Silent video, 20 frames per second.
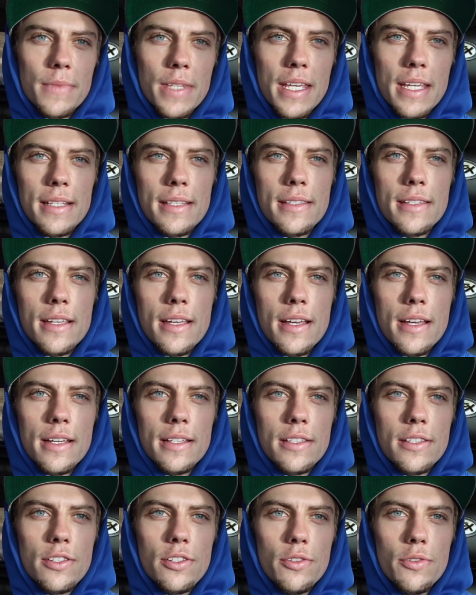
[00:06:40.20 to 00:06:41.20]
It's uh,
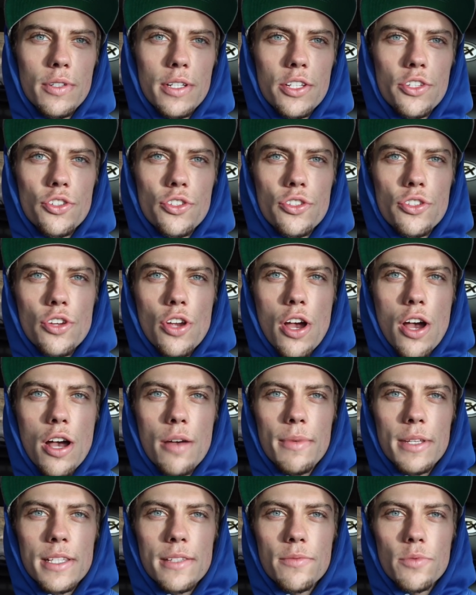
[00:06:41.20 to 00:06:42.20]
it's doing its
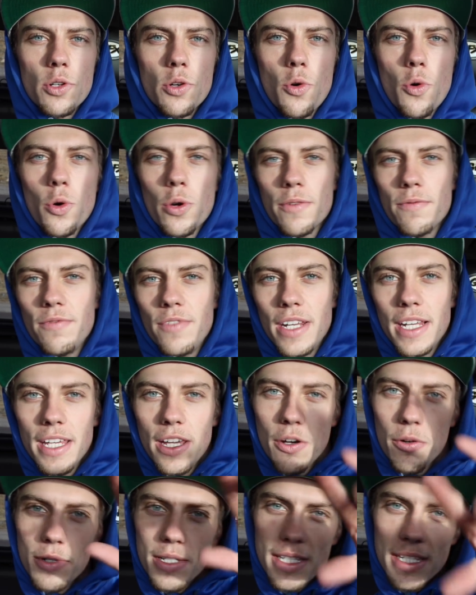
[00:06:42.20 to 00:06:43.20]
job. It's recording
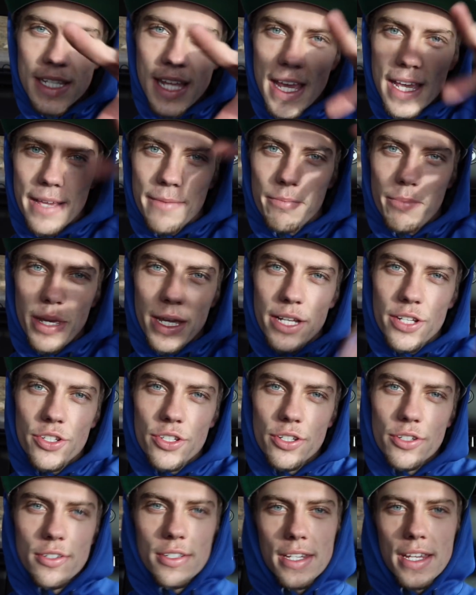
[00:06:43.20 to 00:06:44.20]
video and it's taking
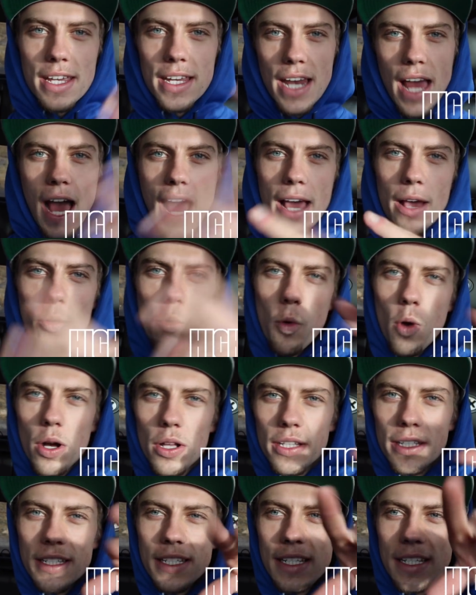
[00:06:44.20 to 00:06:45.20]
pictures in high
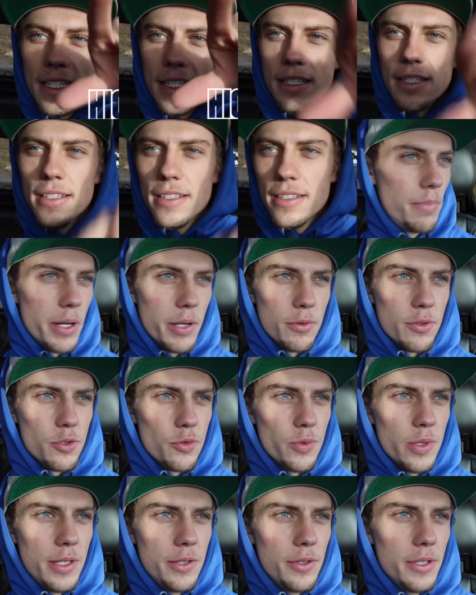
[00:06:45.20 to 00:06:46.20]
quality. But it was
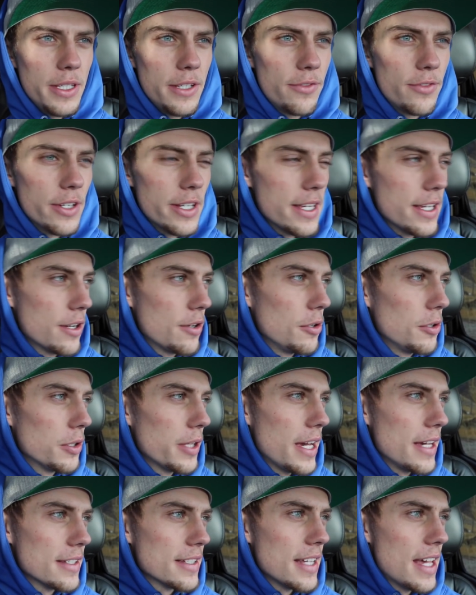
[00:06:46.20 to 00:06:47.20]
really, really freaking cold
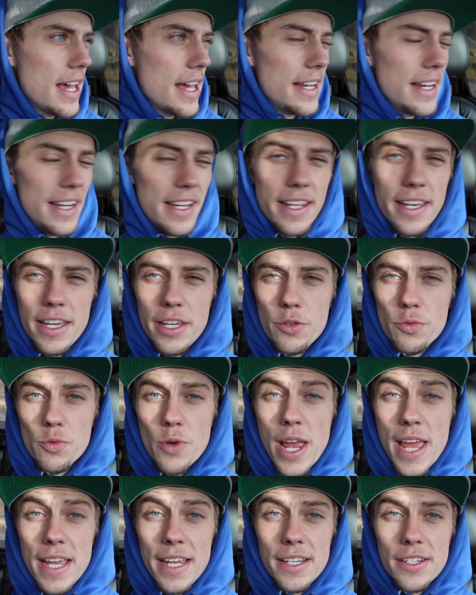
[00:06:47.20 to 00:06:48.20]
outside and it had
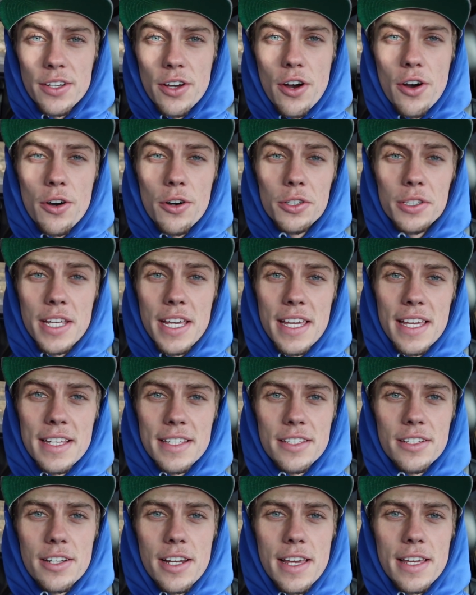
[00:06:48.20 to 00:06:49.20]
rained all day
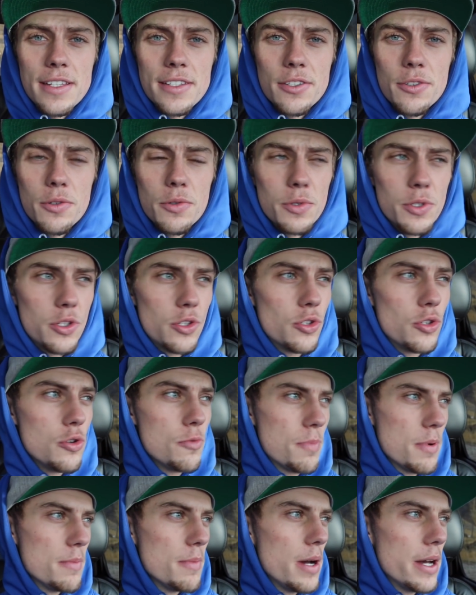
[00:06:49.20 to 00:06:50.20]
yesterday, so it was
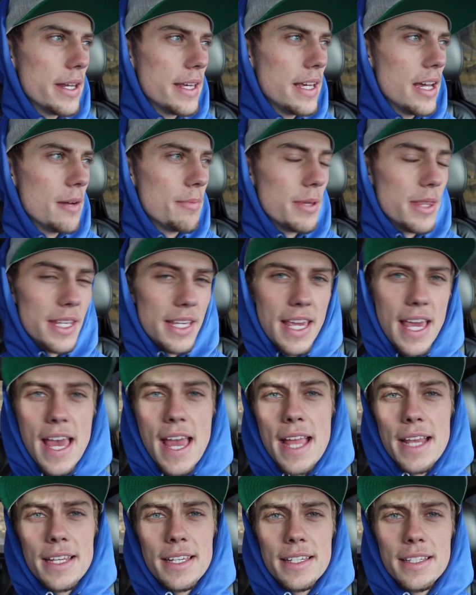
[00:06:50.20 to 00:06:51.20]
super muddy up in the
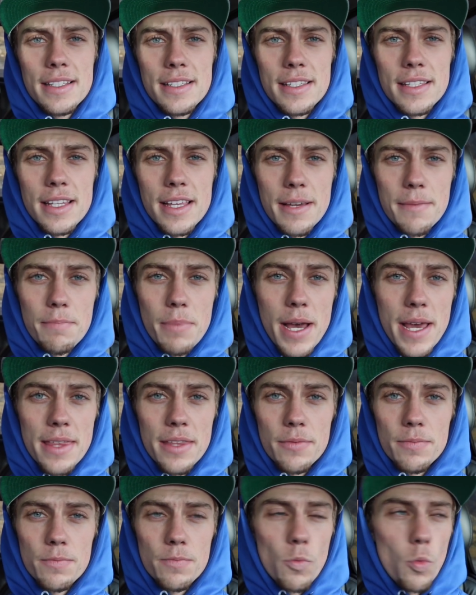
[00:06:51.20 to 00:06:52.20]
canyons and like by
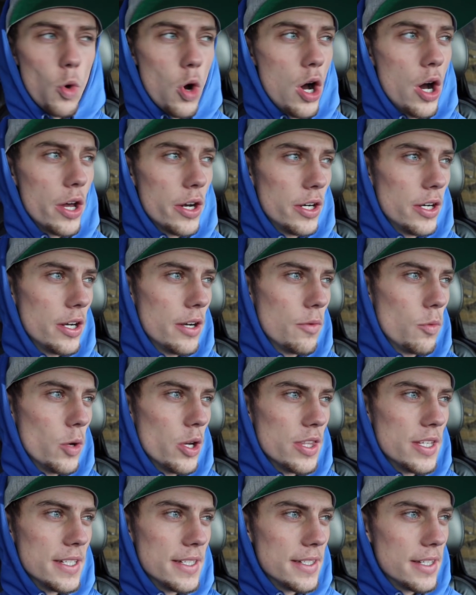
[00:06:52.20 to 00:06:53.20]
the water
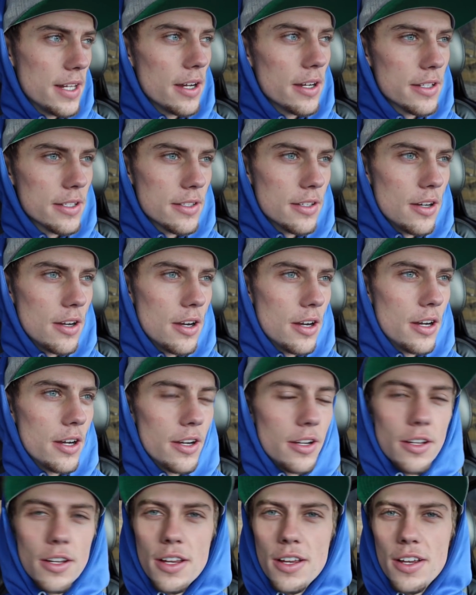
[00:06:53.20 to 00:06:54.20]
where the ducks
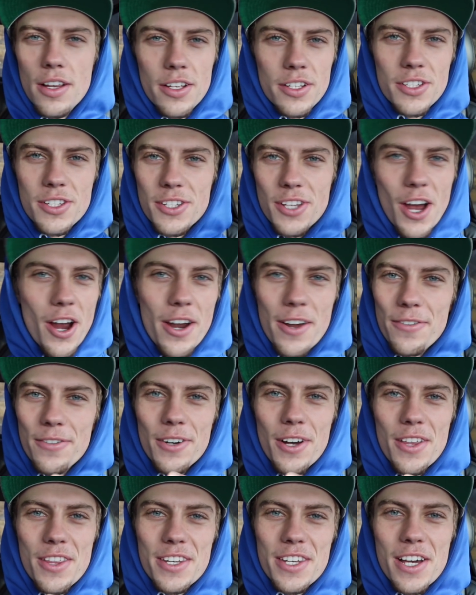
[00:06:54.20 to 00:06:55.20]
are. Sorry for
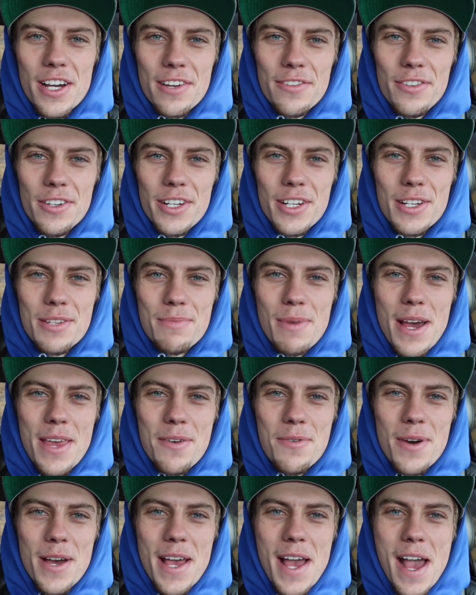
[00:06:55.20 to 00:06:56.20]
all the duck footage, by the
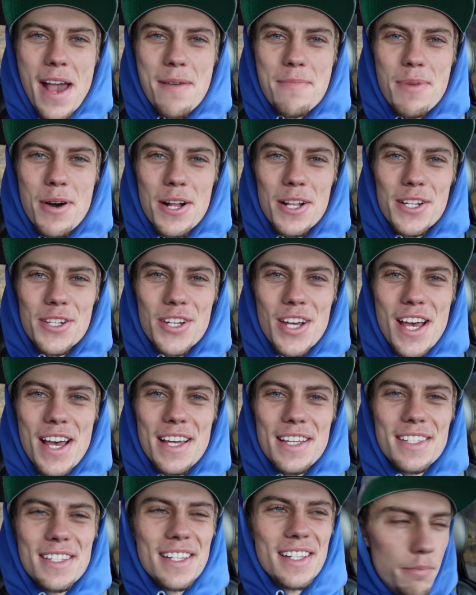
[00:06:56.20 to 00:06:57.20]
way, I
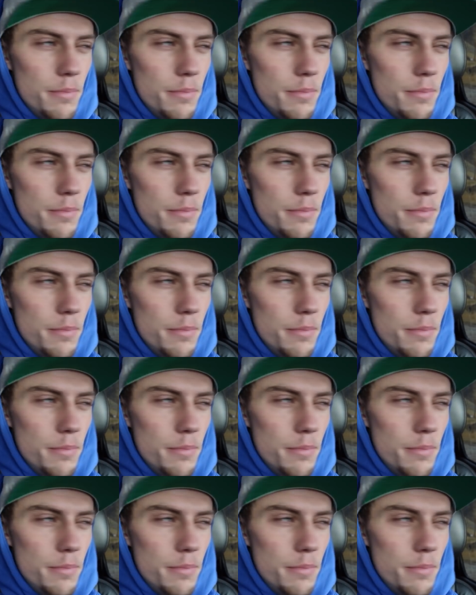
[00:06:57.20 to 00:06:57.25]
apologize.